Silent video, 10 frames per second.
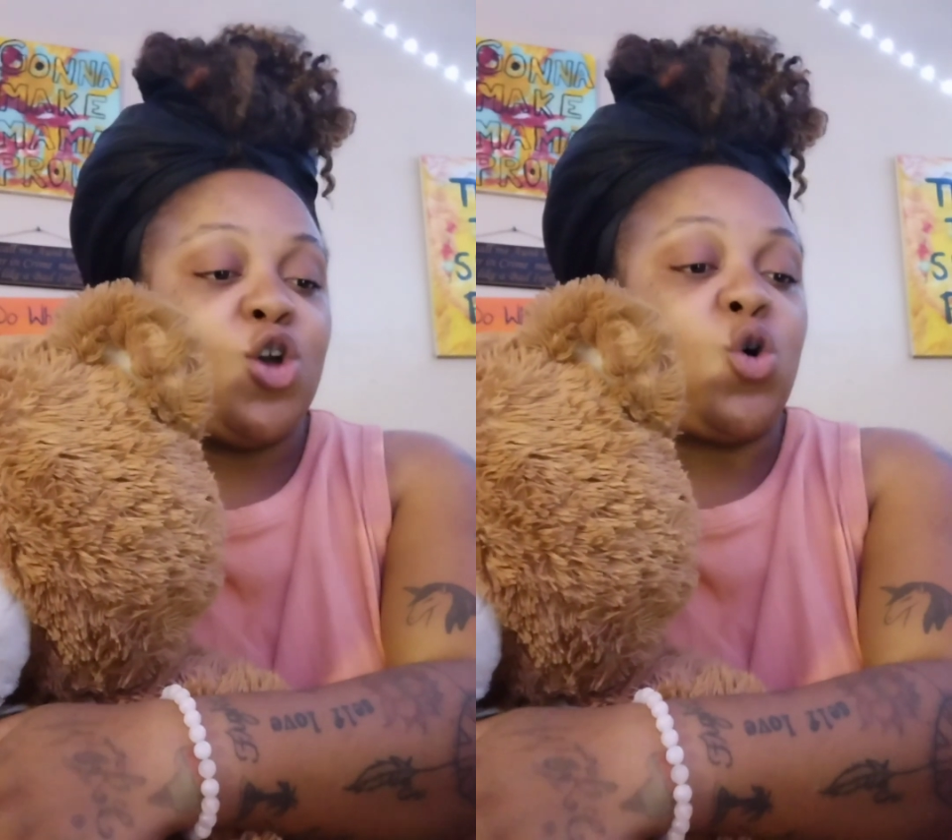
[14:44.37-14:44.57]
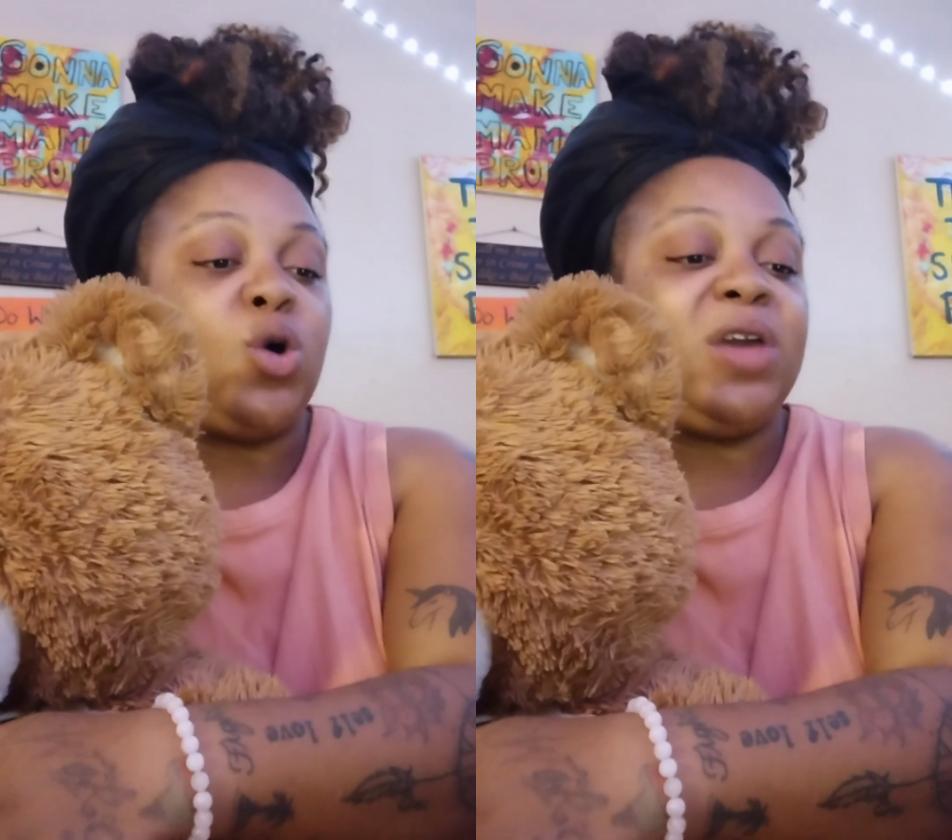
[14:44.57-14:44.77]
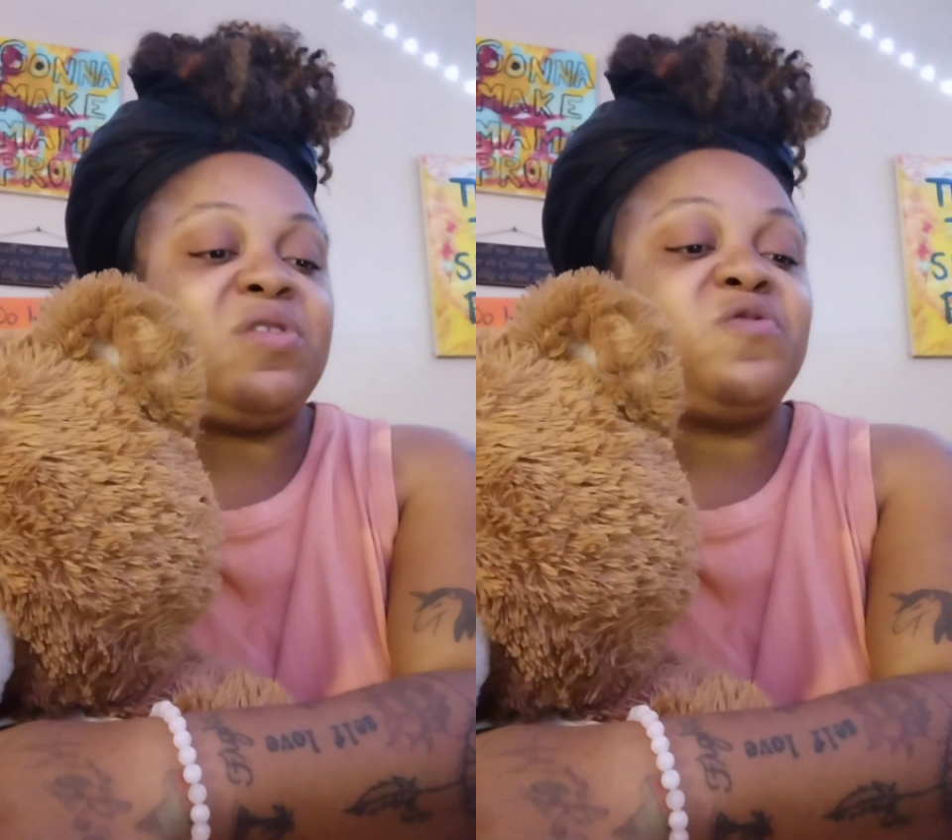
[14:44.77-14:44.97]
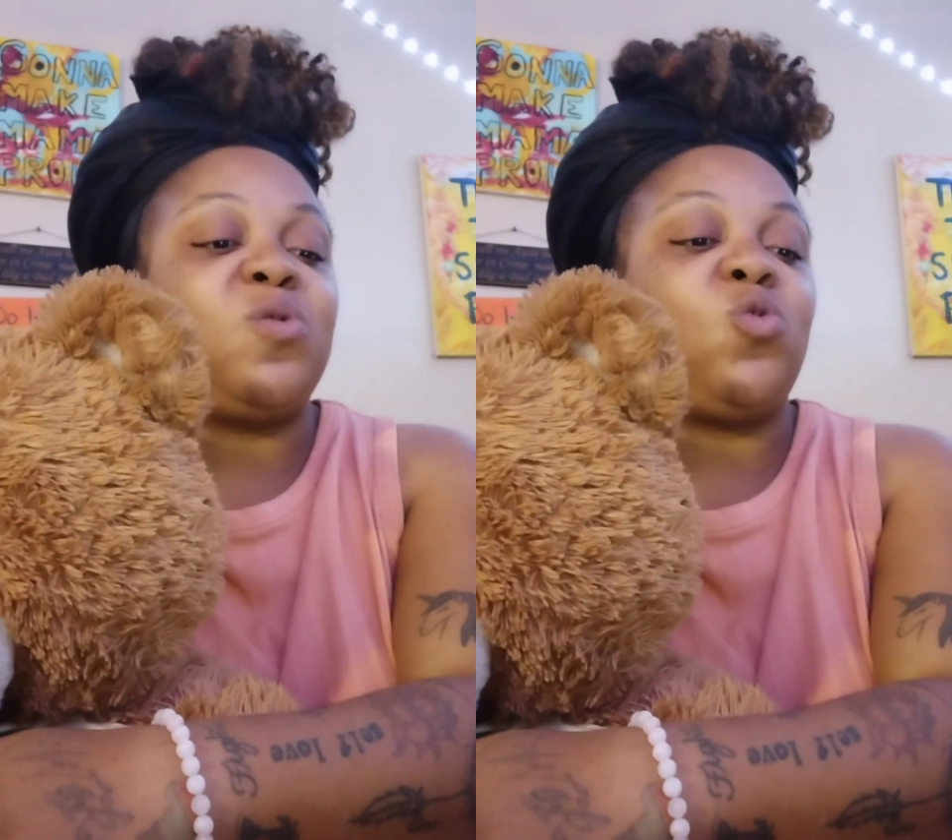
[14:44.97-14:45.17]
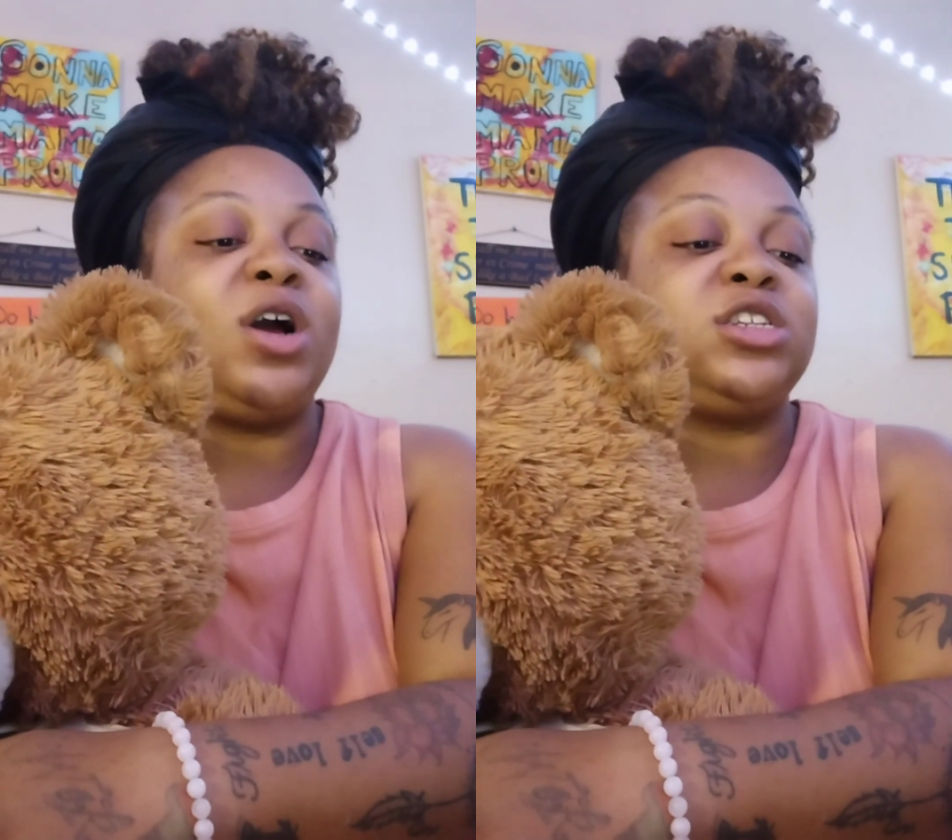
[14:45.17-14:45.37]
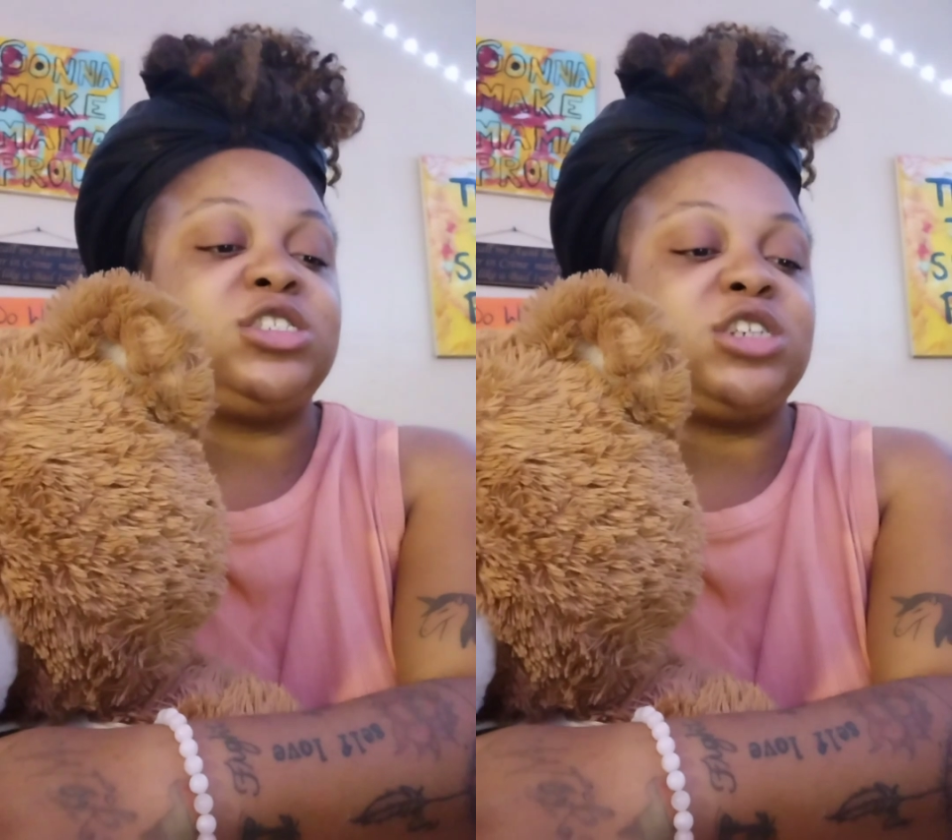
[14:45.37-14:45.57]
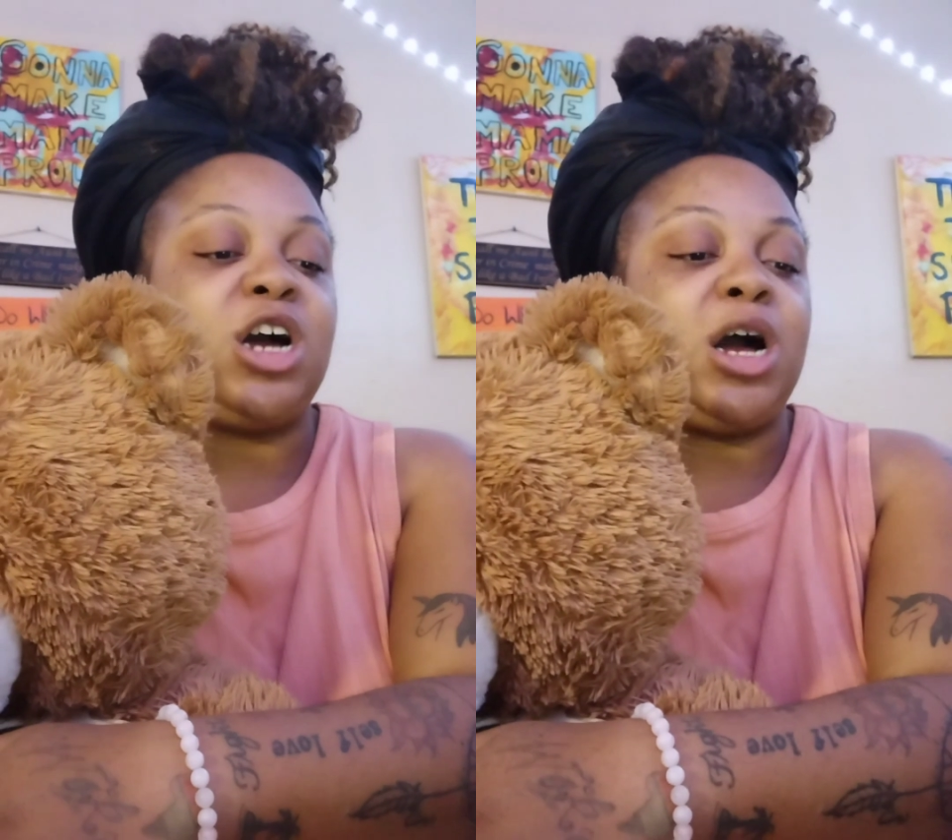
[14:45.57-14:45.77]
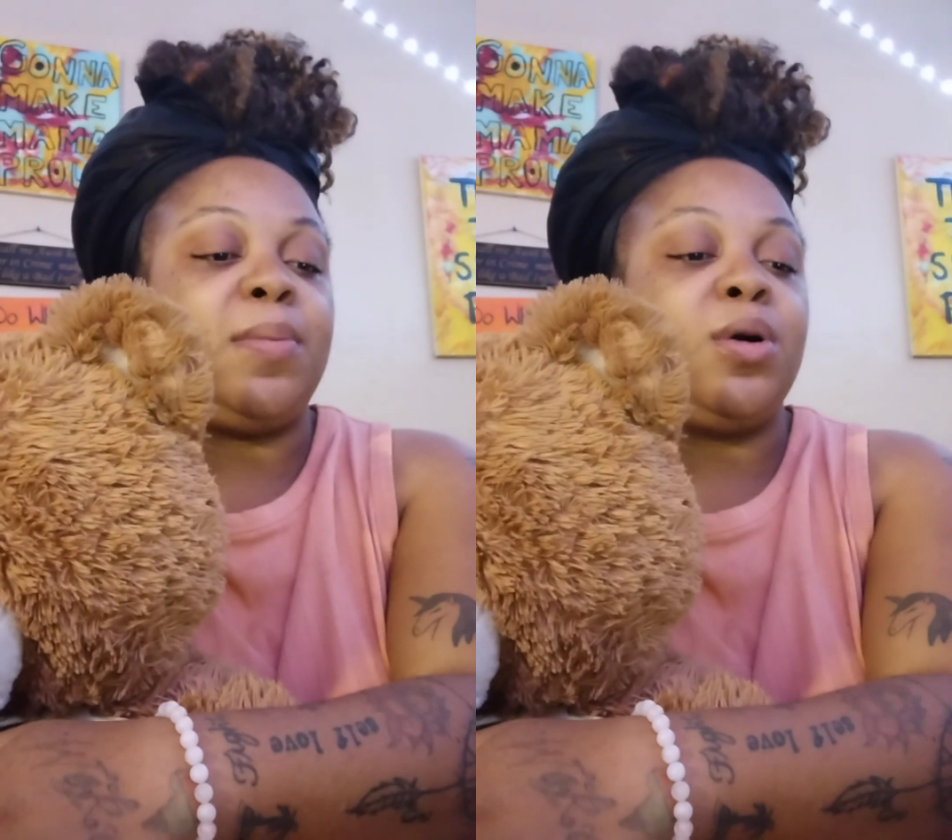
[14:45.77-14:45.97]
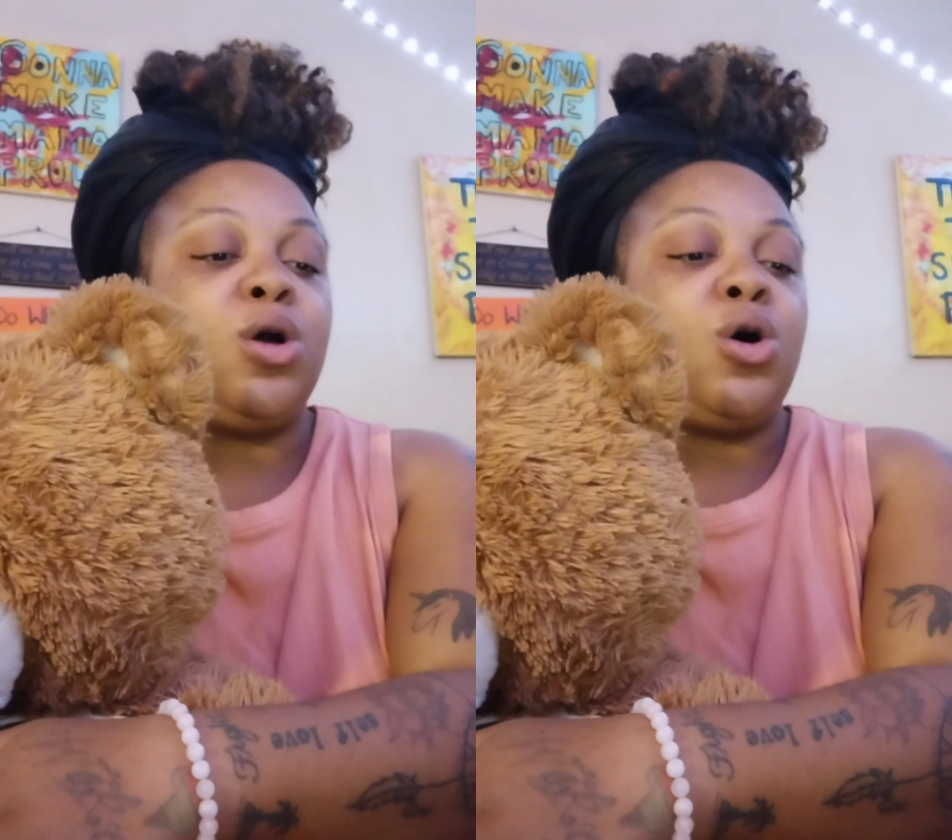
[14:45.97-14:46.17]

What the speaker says: or even from one job